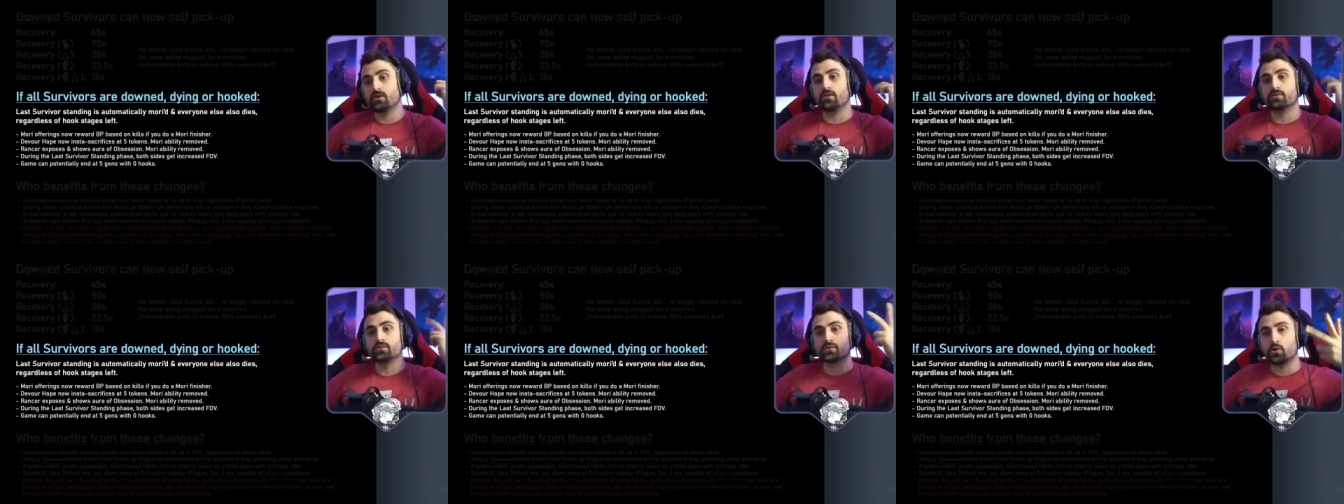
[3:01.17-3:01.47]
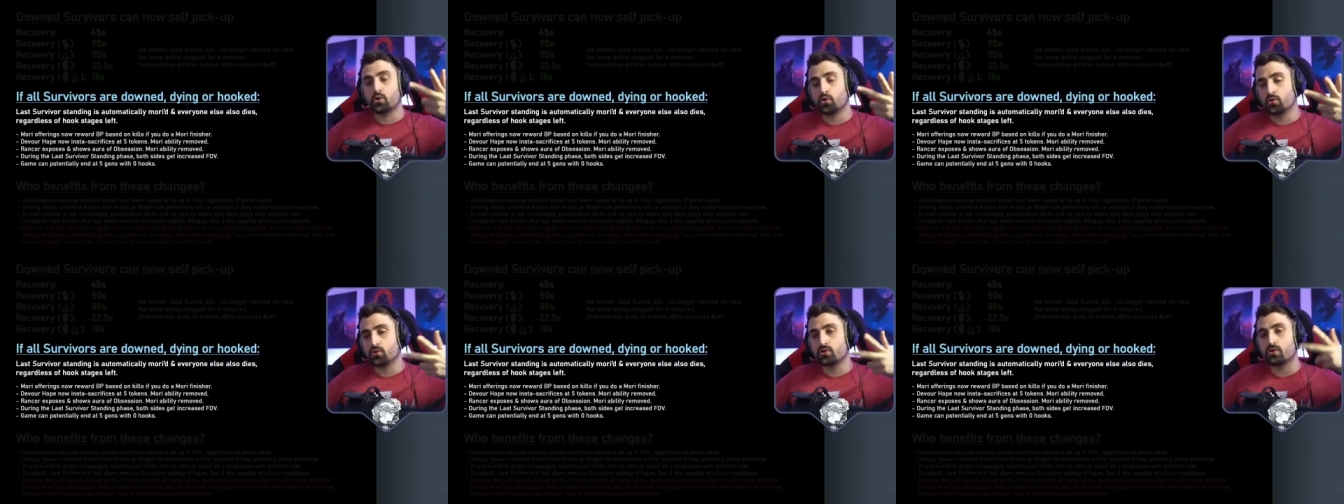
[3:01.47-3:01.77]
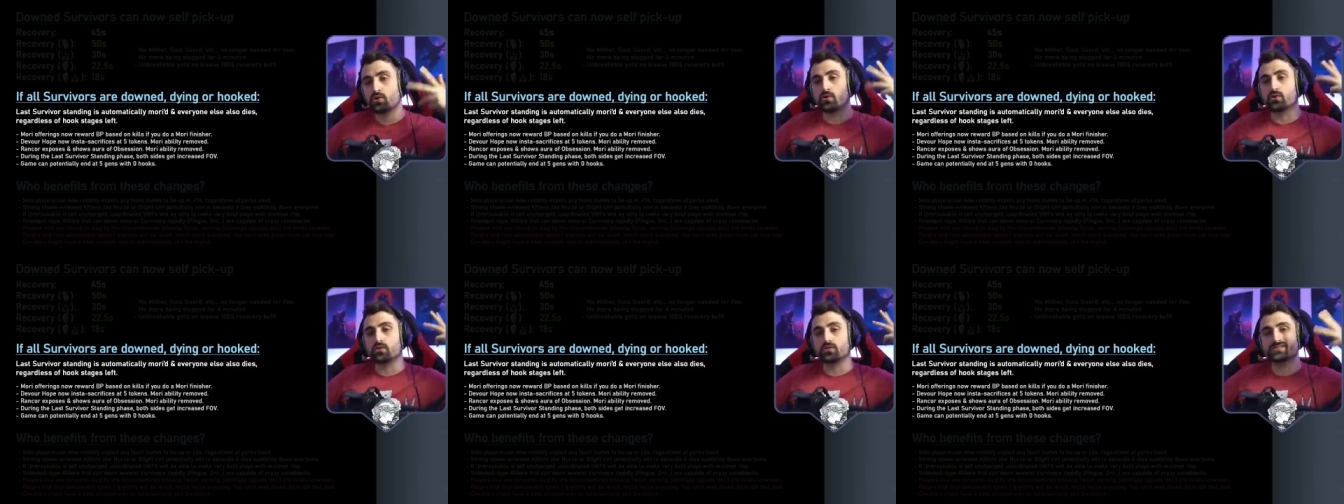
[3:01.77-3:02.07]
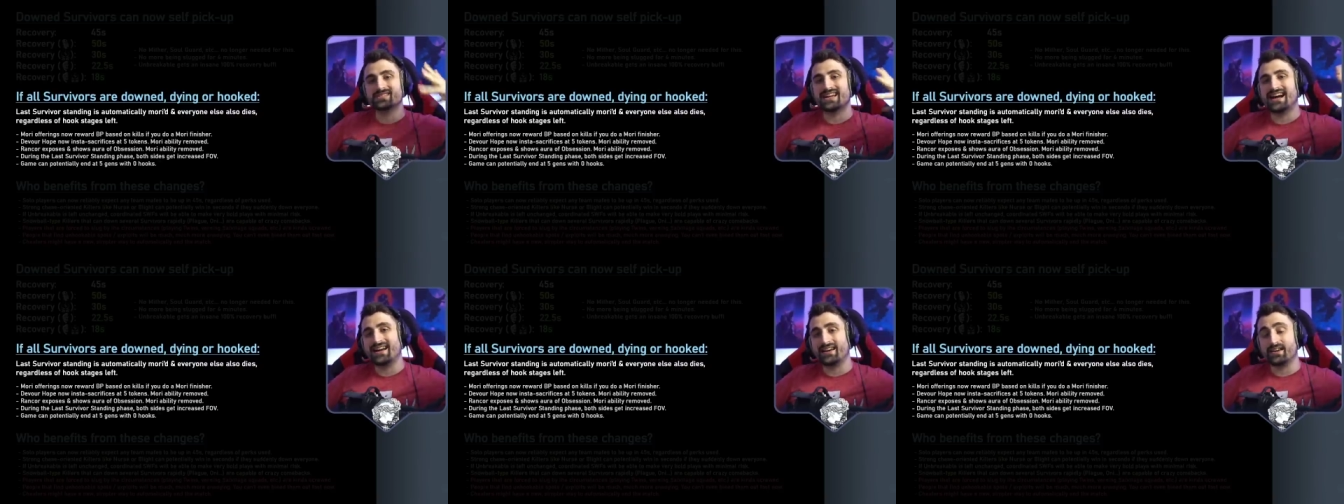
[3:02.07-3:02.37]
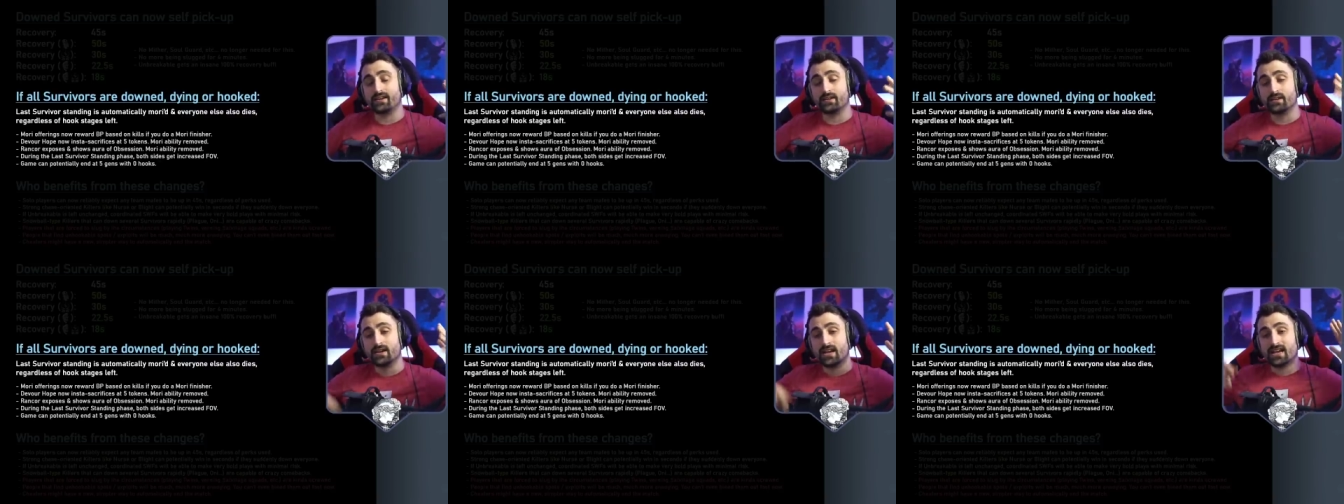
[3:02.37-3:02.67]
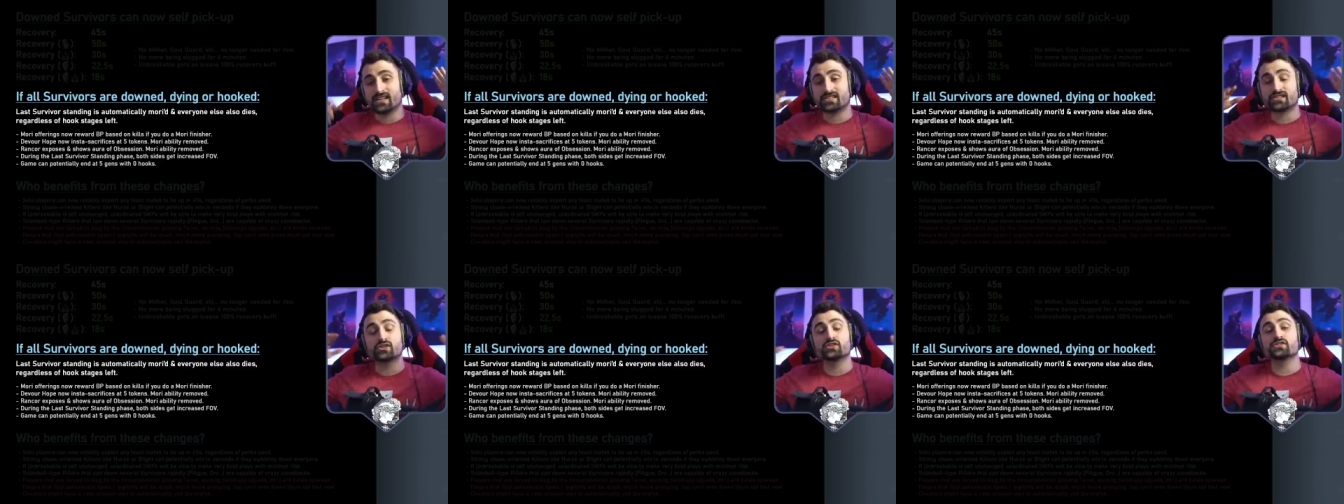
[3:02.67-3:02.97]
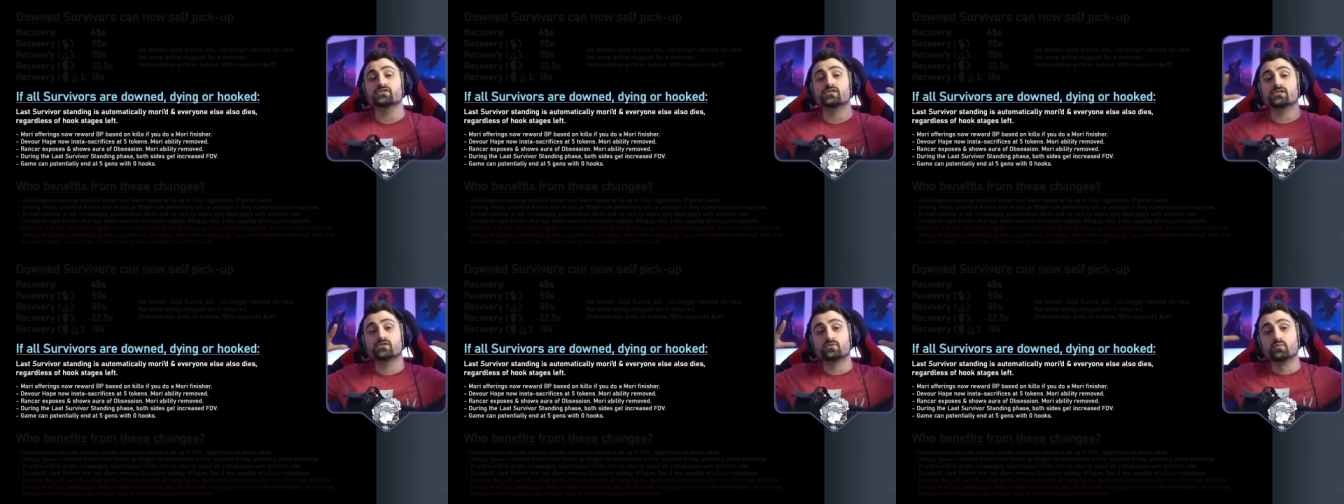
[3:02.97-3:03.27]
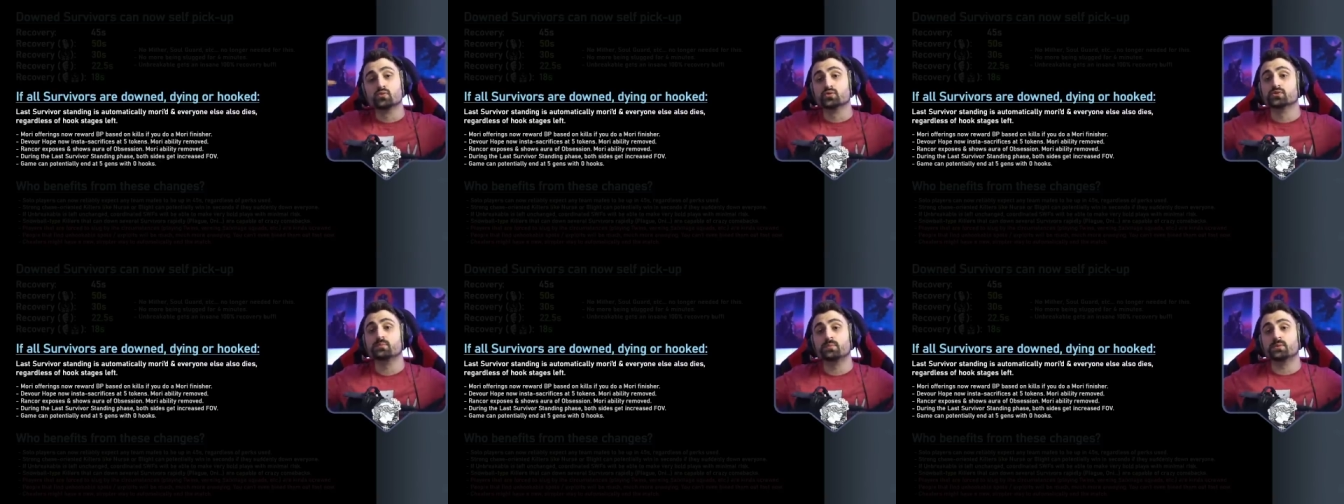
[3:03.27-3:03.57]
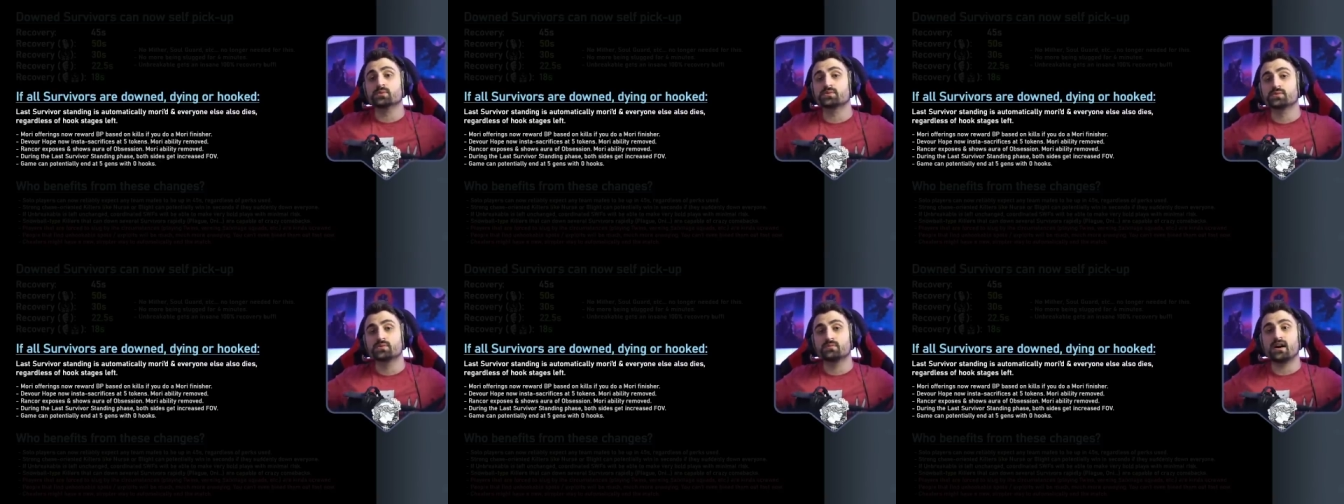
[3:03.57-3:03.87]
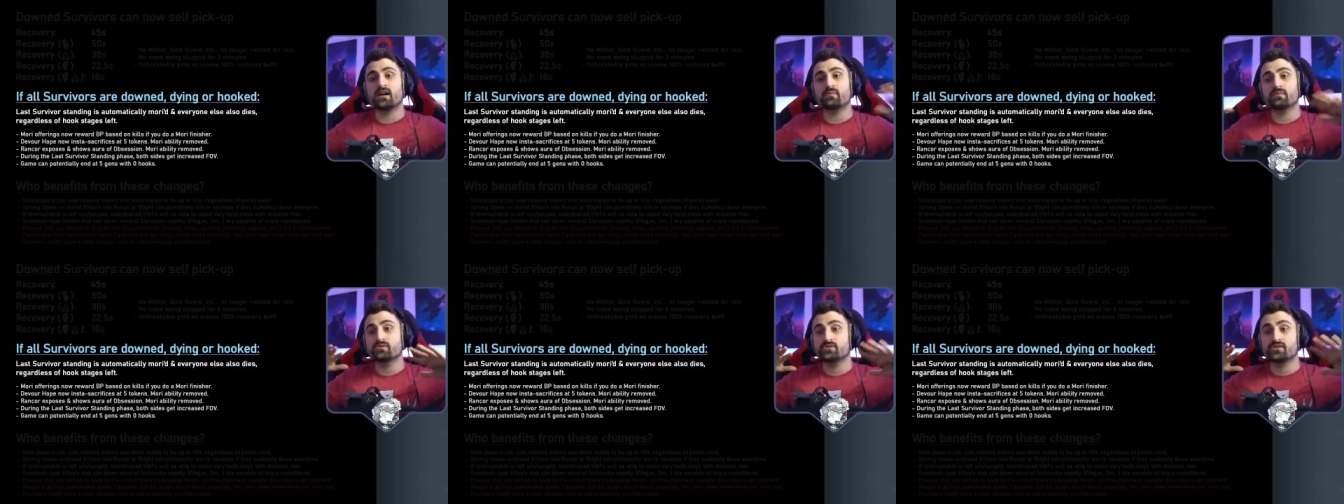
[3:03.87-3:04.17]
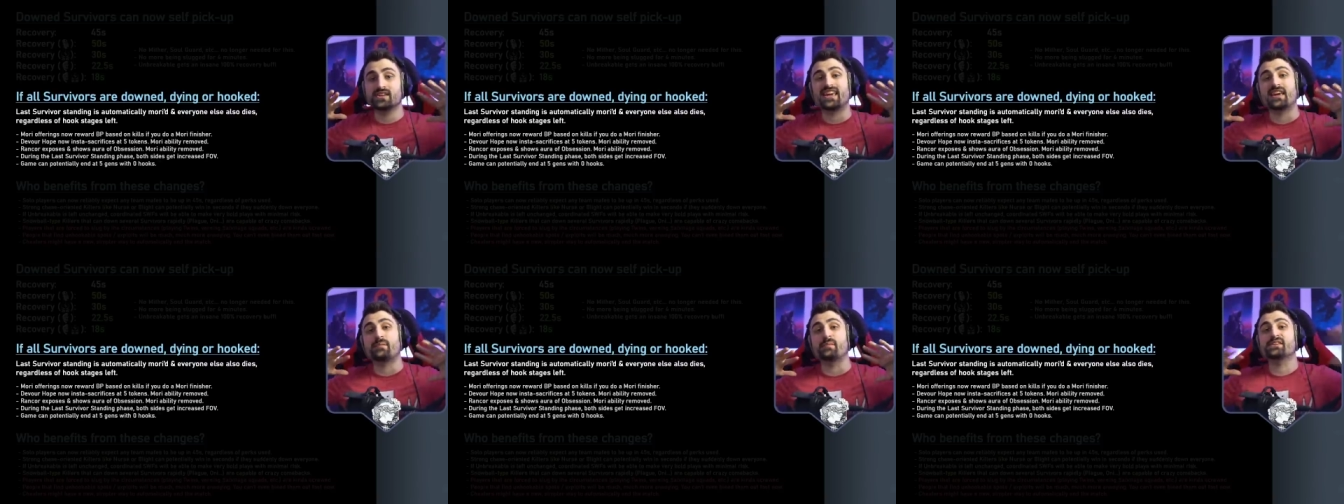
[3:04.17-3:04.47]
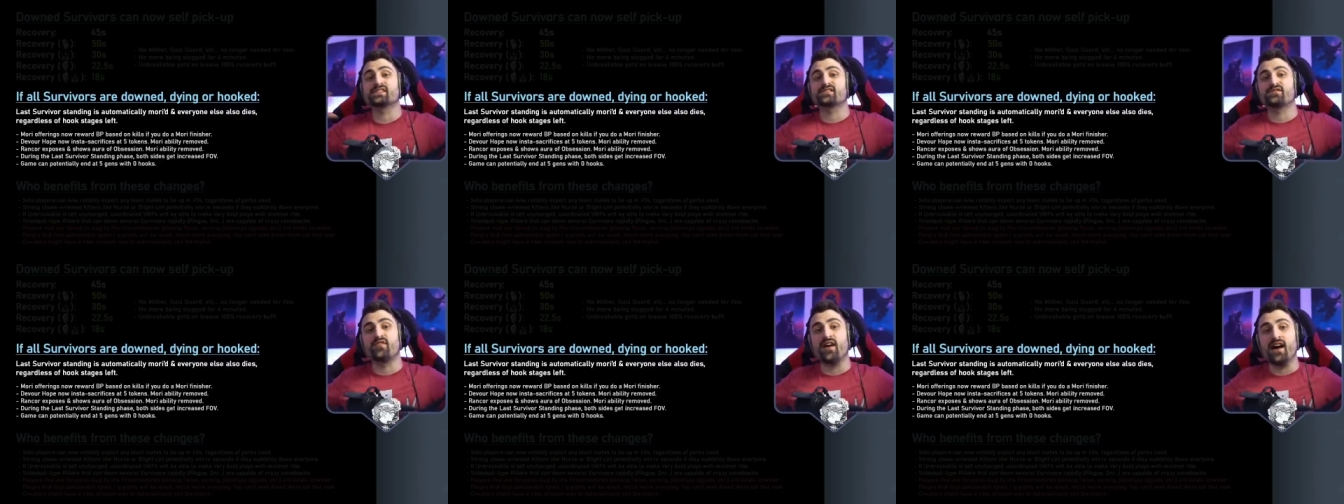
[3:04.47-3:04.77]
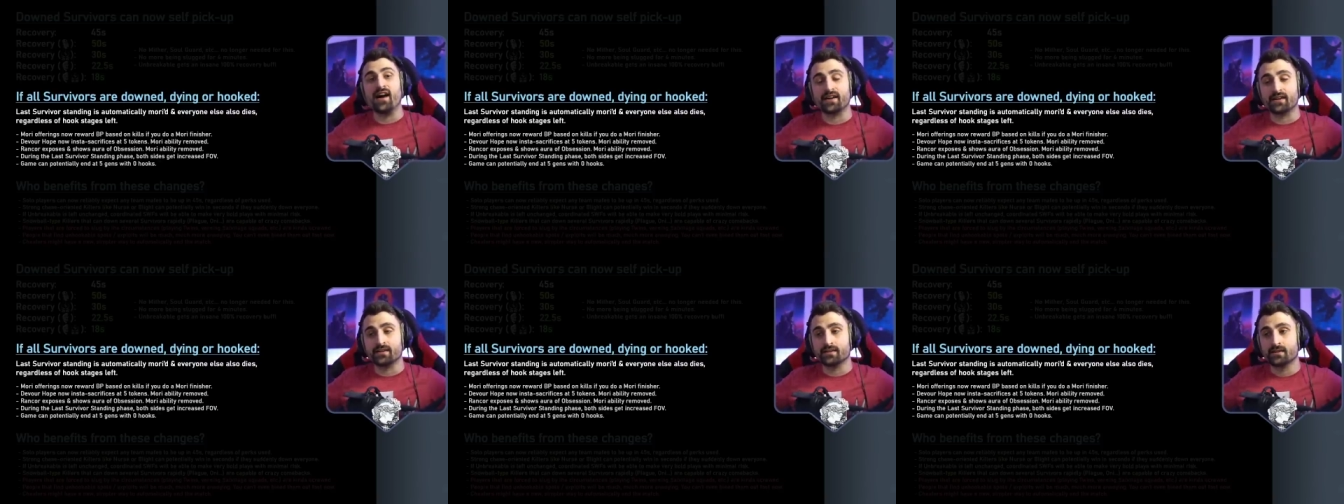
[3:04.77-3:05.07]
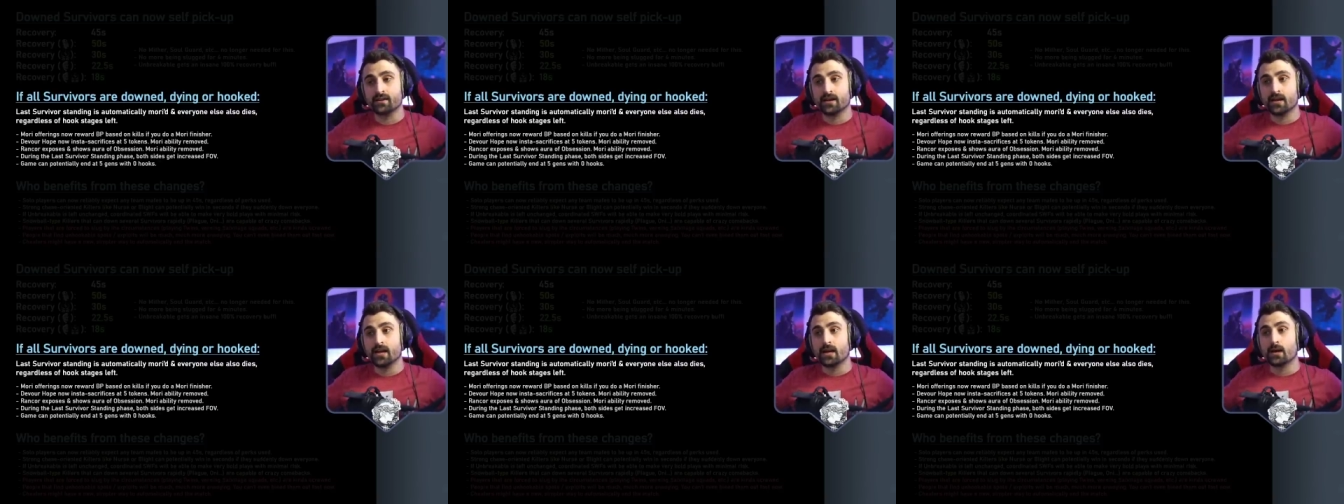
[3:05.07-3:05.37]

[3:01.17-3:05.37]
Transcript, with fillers: on the hook, or dying. As long as there's multiple survivors, the game is fine.